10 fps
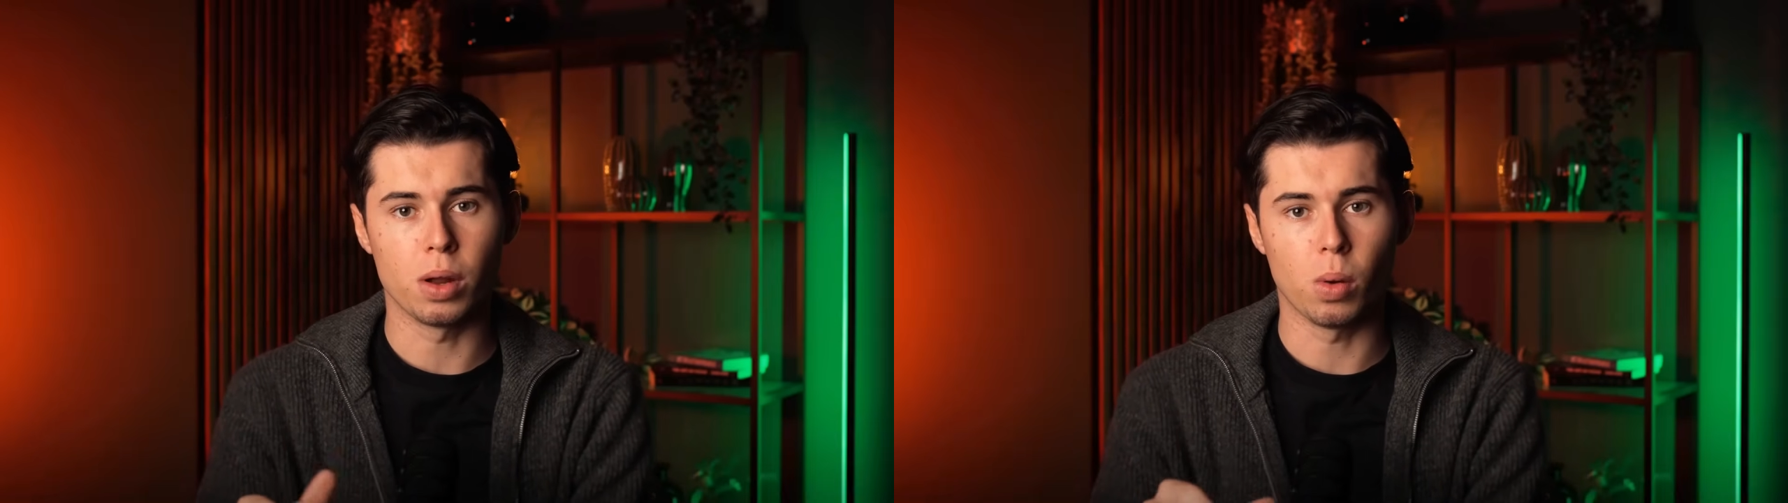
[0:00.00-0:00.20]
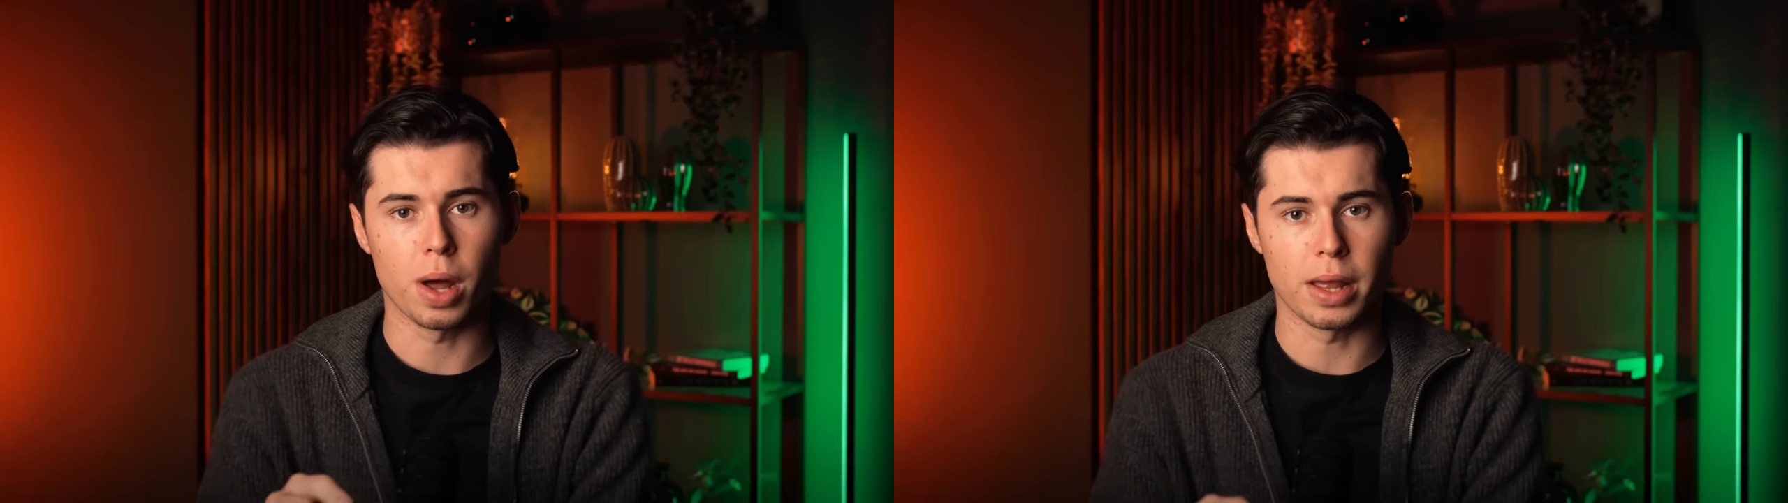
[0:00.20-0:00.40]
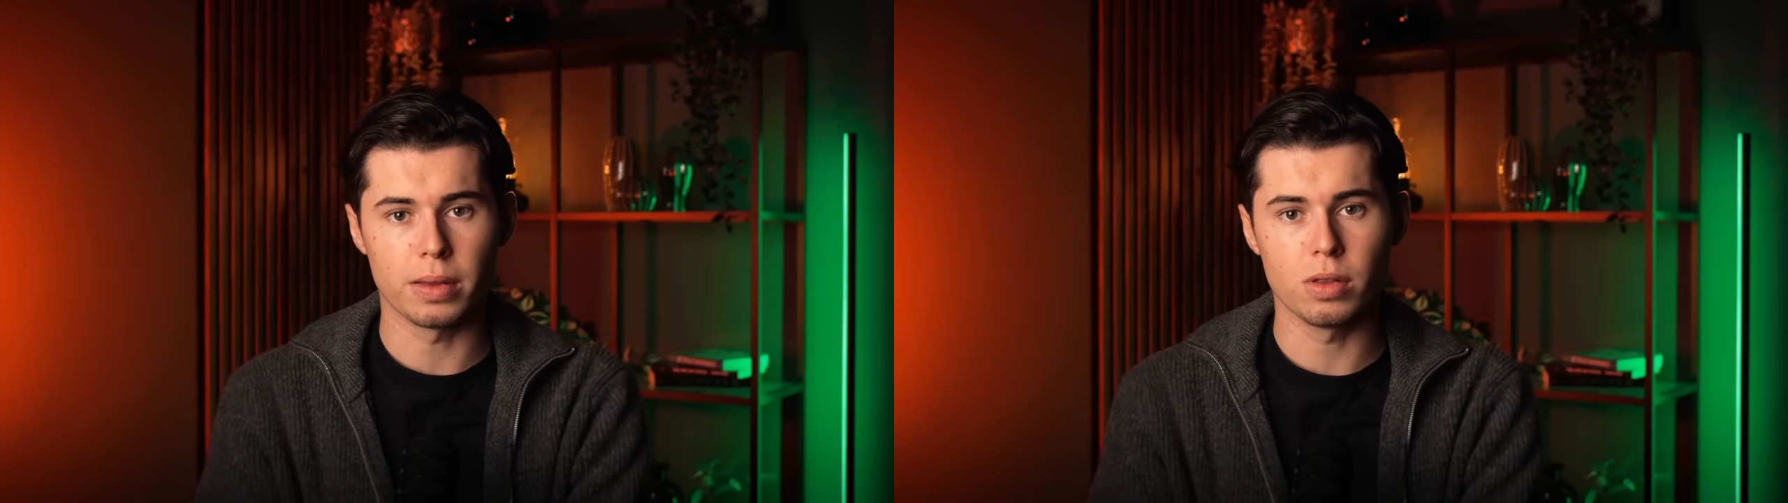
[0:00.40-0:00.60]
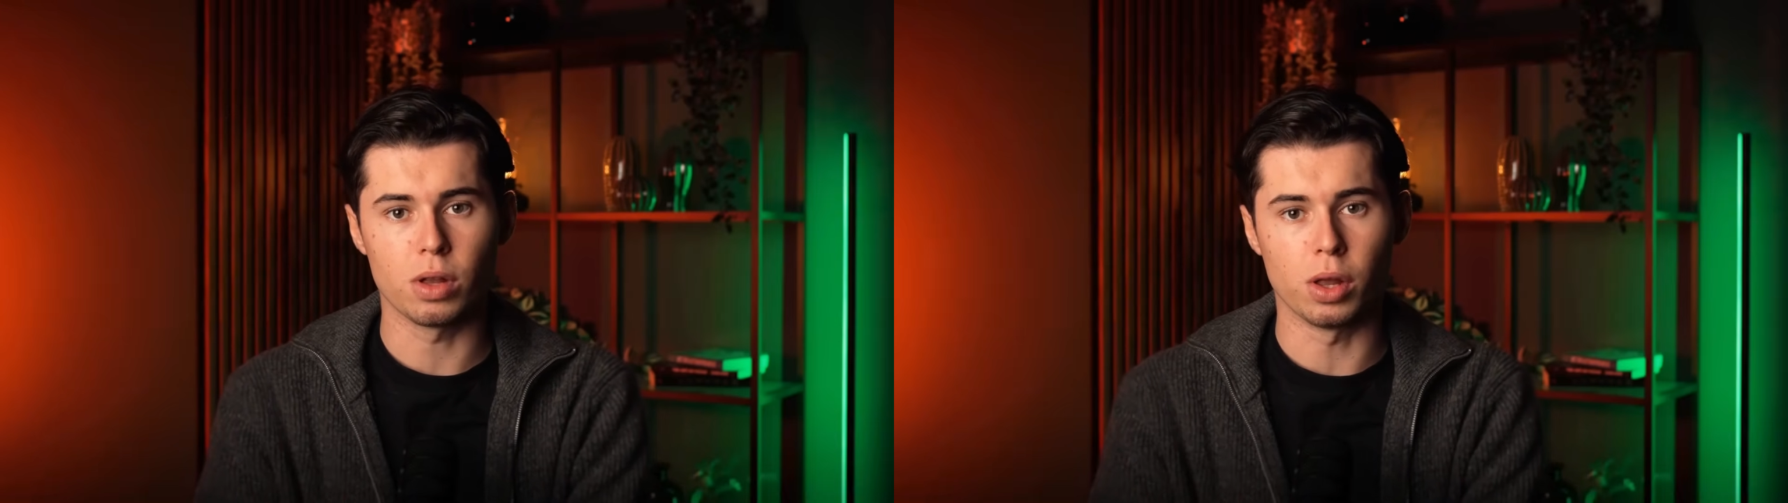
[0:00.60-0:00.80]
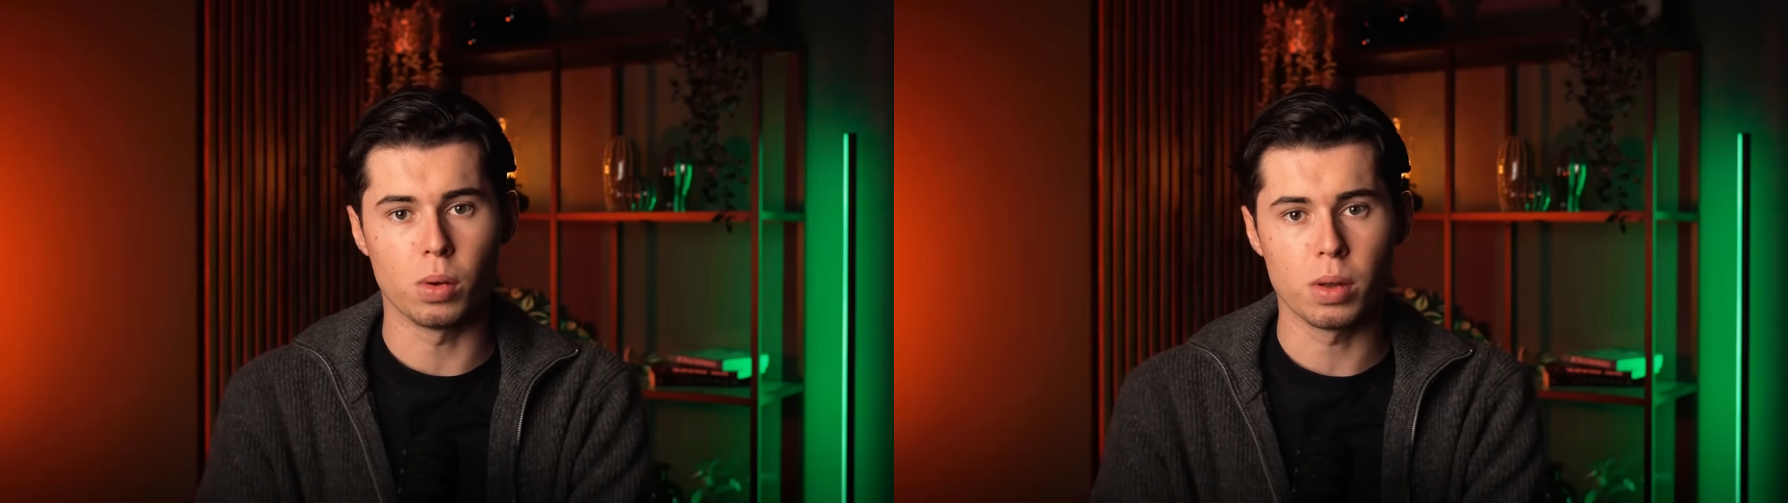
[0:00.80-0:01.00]
in a way that's
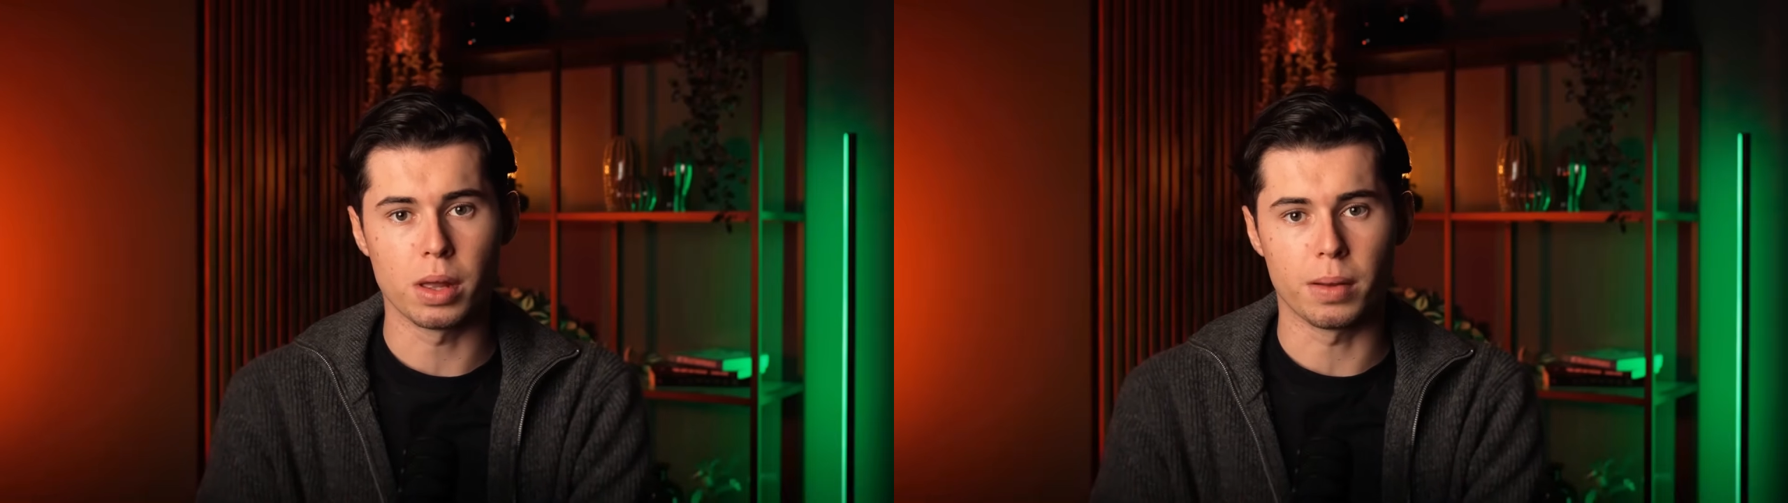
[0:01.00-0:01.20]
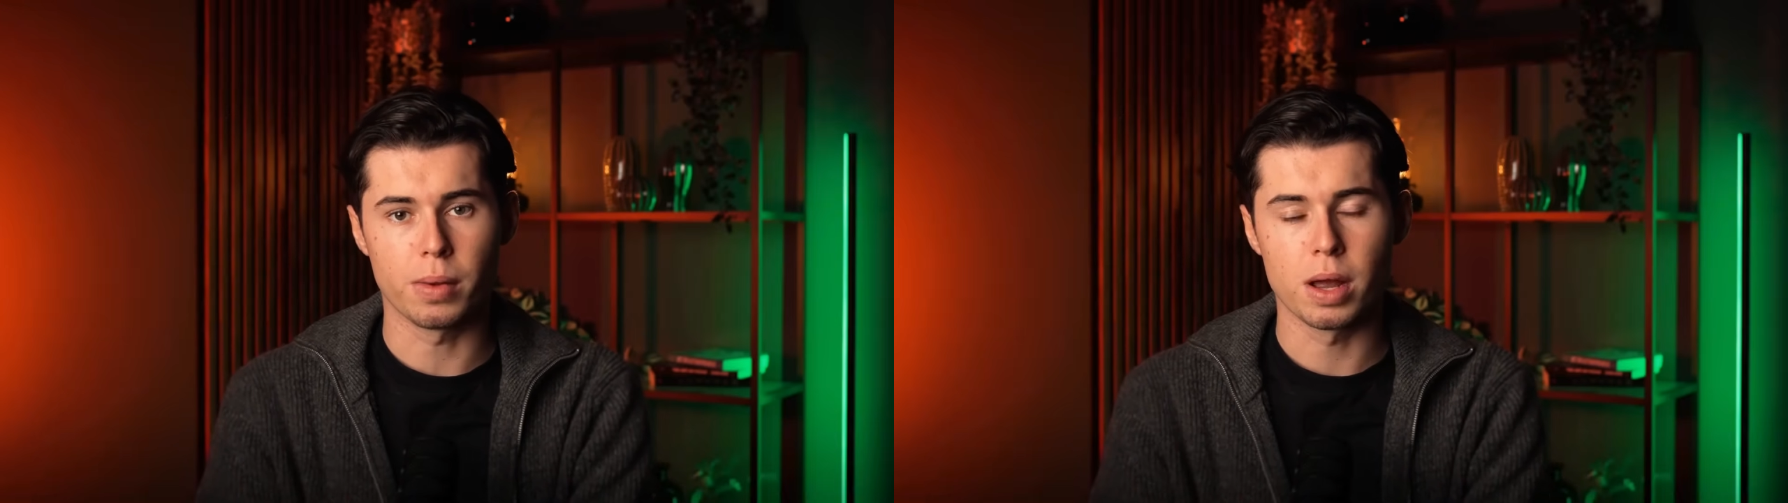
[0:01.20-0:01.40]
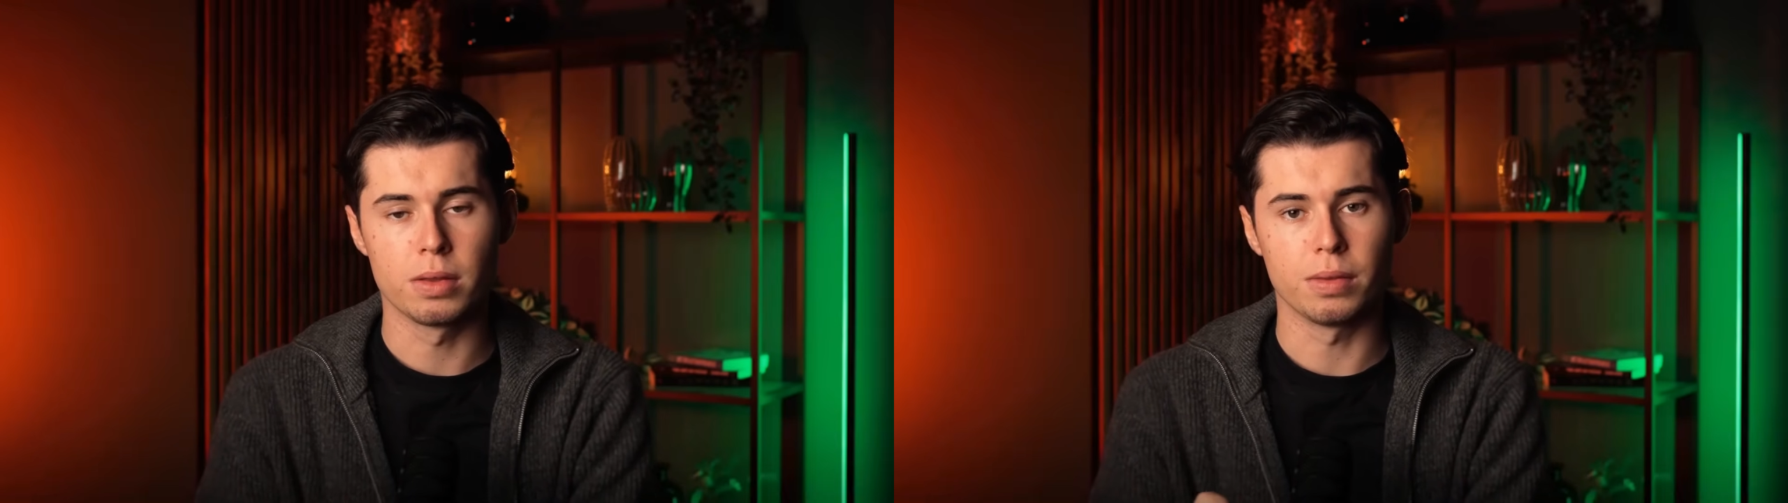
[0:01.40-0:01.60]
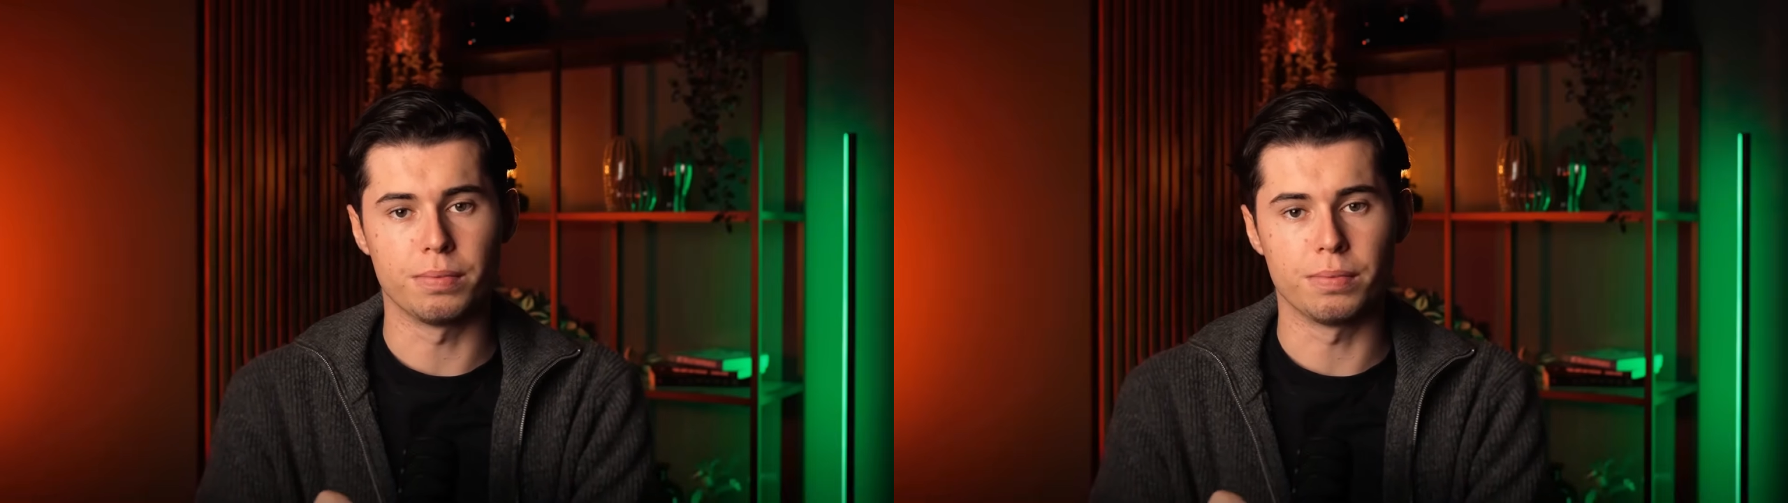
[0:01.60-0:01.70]
genuinely impressive.